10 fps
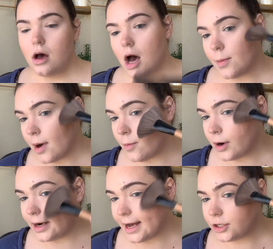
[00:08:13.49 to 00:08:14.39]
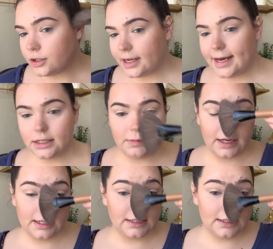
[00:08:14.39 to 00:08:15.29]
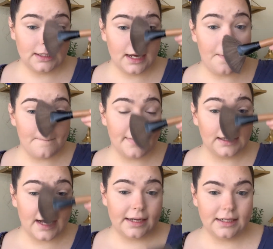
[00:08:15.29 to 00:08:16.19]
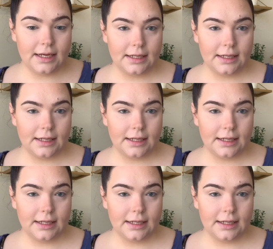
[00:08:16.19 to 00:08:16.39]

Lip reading: on my more natural days because it's not blinding.